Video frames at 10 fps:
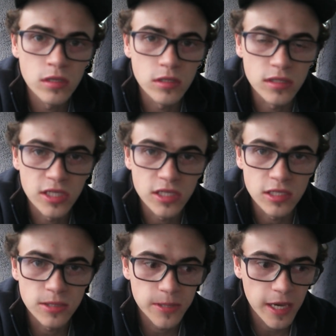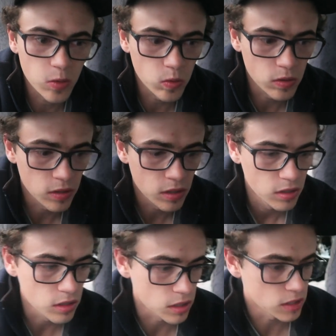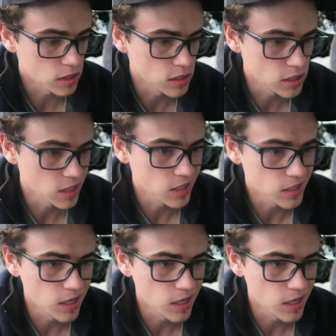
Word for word: So essentially it's fake wood that you just stick